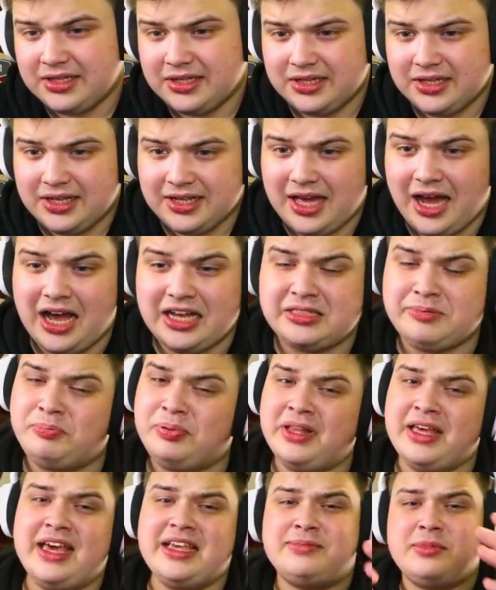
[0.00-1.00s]
Guys,
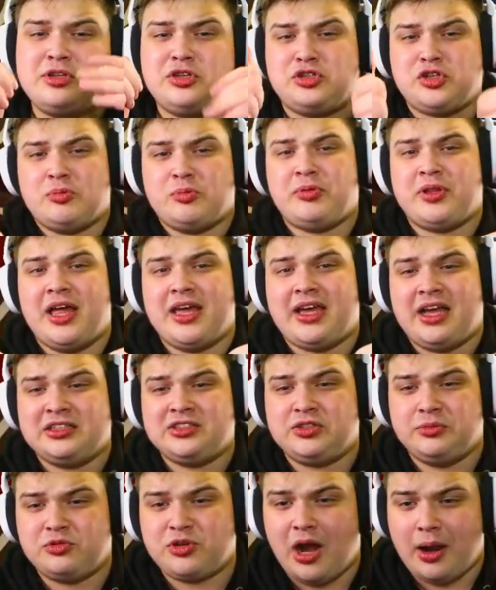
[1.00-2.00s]
please make sure to drop a like and
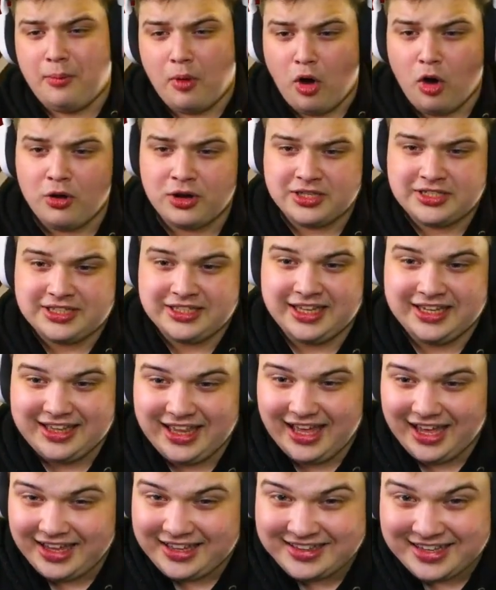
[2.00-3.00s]
subscribe. Honestly,
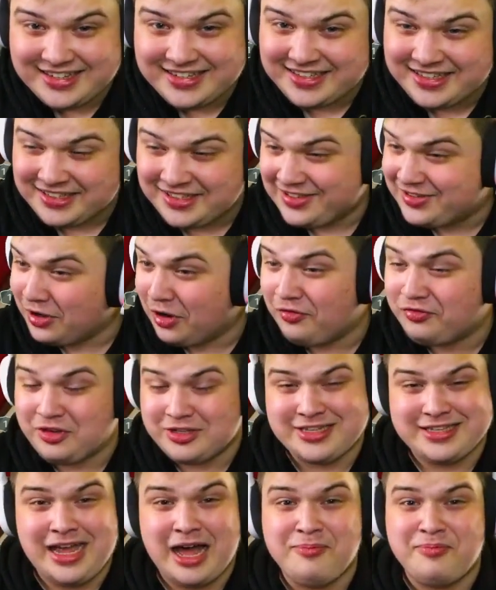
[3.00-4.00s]
like, this stuff
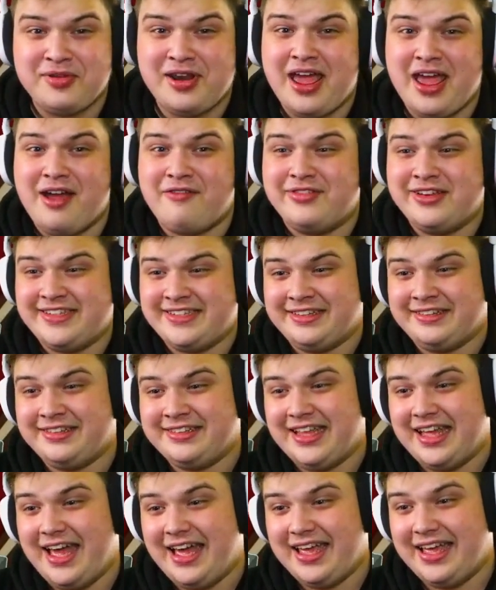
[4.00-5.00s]
doesn't happen every single
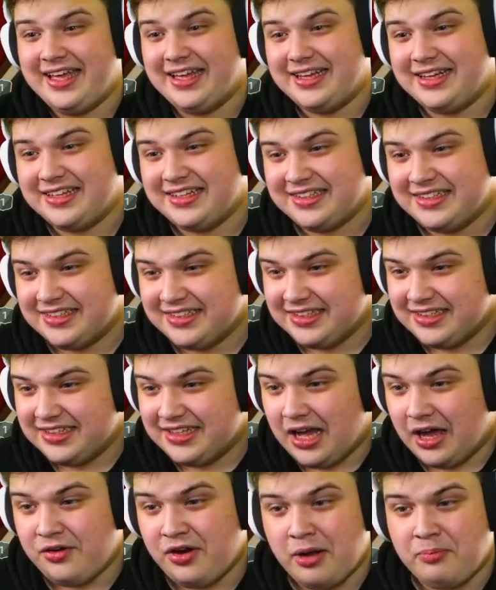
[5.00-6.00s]
day.
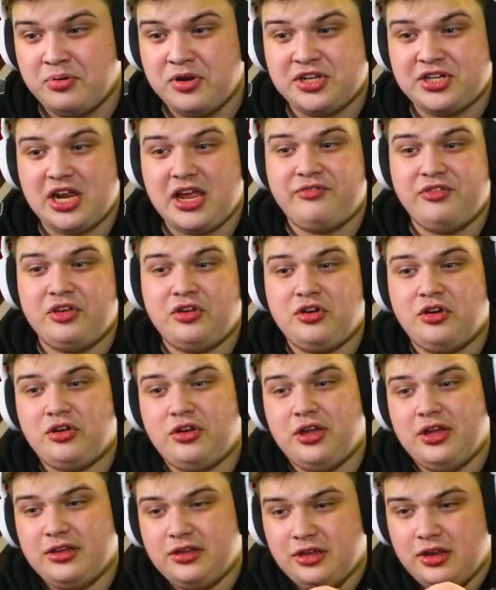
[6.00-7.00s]
I'd really appreciate if you could,
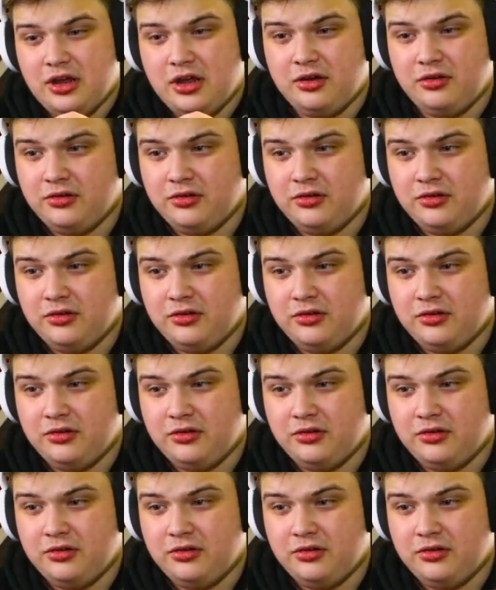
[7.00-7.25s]
you know.